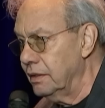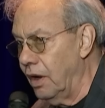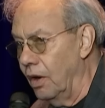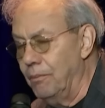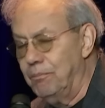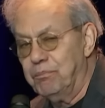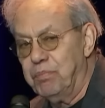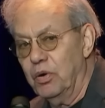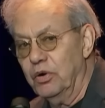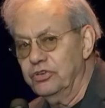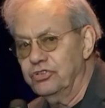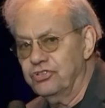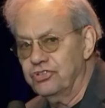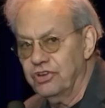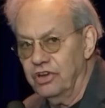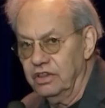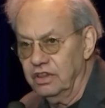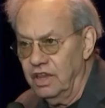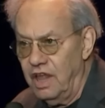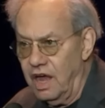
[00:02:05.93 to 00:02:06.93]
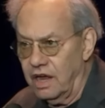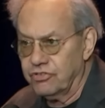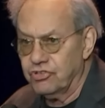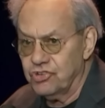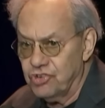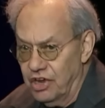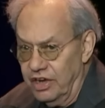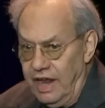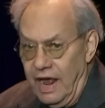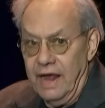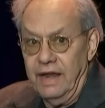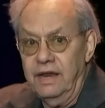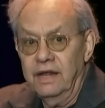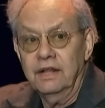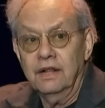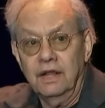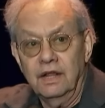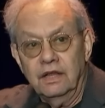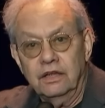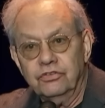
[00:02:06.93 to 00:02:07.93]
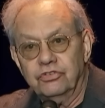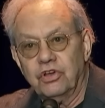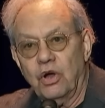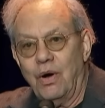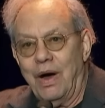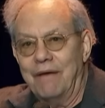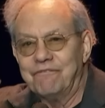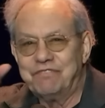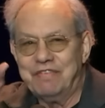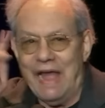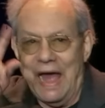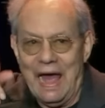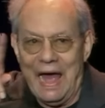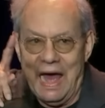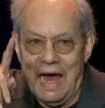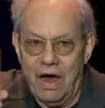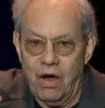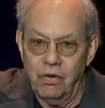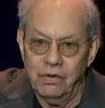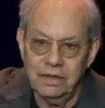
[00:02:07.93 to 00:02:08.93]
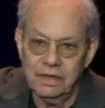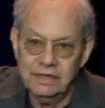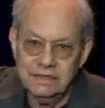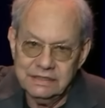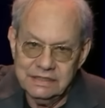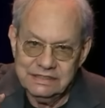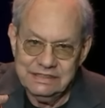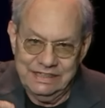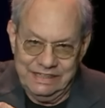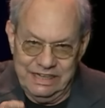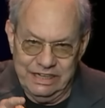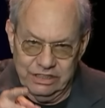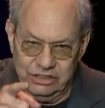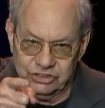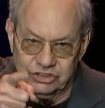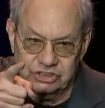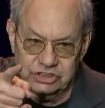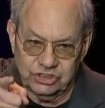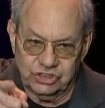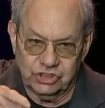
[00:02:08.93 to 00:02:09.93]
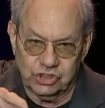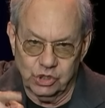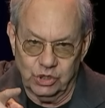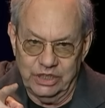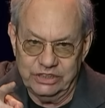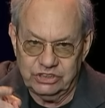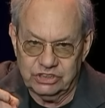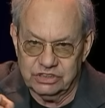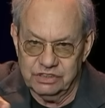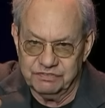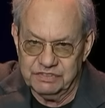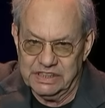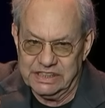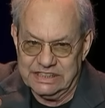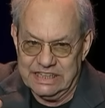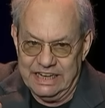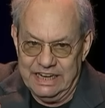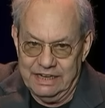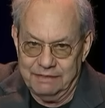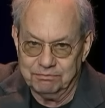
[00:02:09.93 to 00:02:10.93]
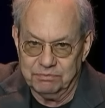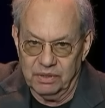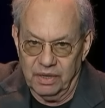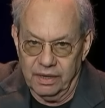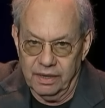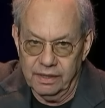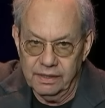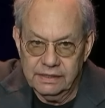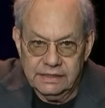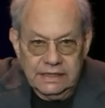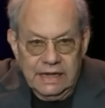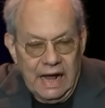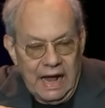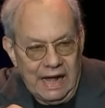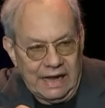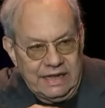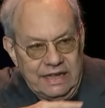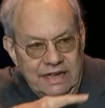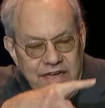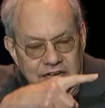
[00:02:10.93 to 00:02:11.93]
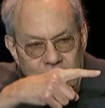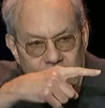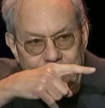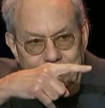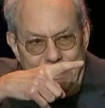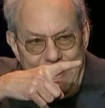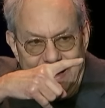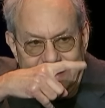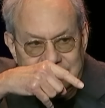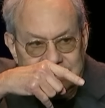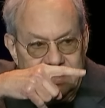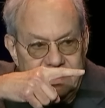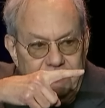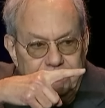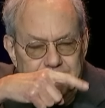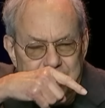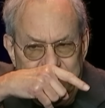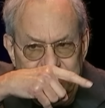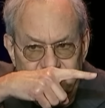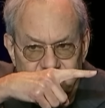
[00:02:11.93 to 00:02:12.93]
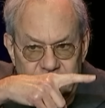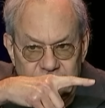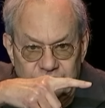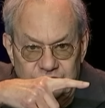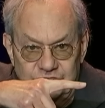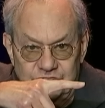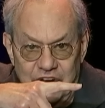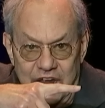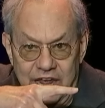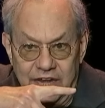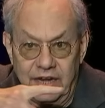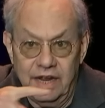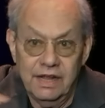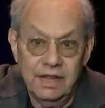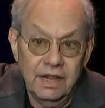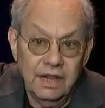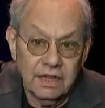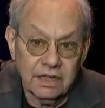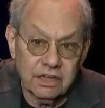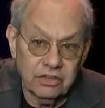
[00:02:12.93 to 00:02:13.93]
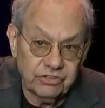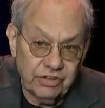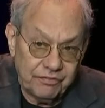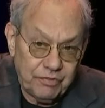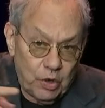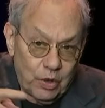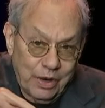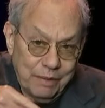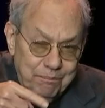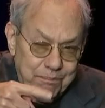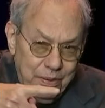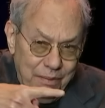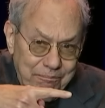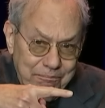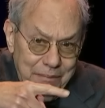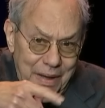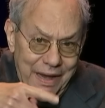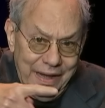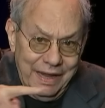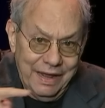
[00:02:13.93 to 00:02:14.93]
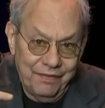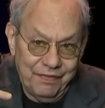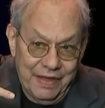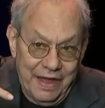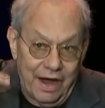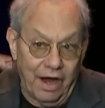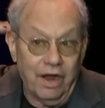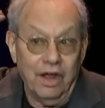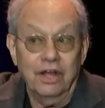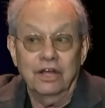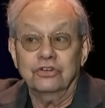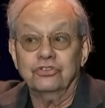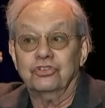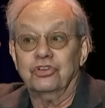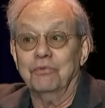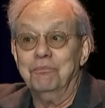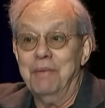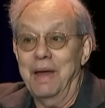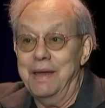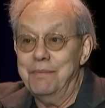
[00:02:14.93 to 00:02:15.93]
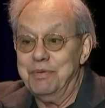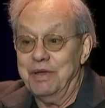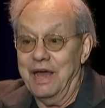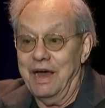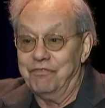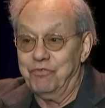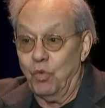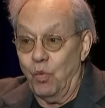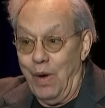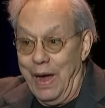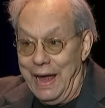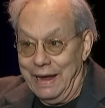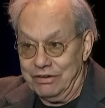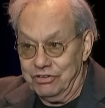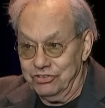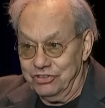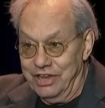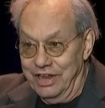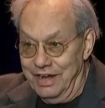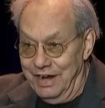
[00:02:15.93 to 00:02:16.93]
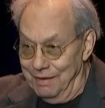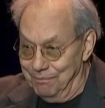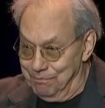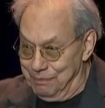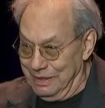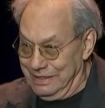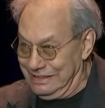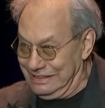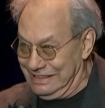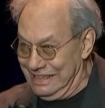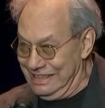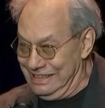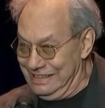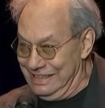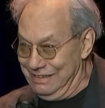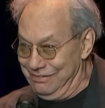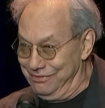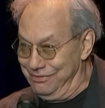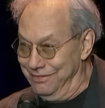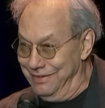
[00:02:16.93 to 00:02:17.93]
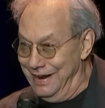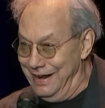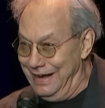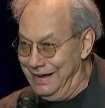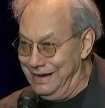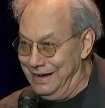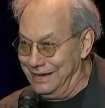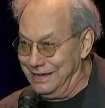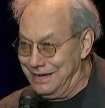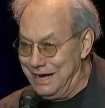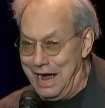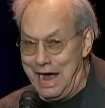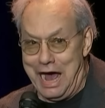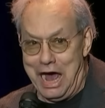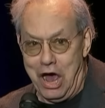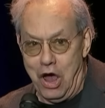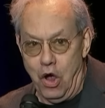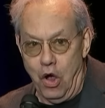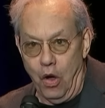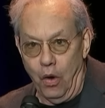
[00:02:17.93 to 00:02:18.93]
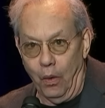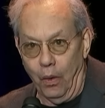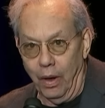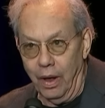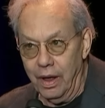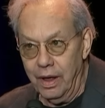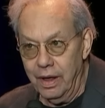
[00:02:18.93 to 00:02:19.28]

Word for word: Don't push your luck, shithead. So I'm now, and here's the choice of the gambler. I can go back to the piece of shit because I've already put money in there. So maybe I've waxed it up and getting it ready to go.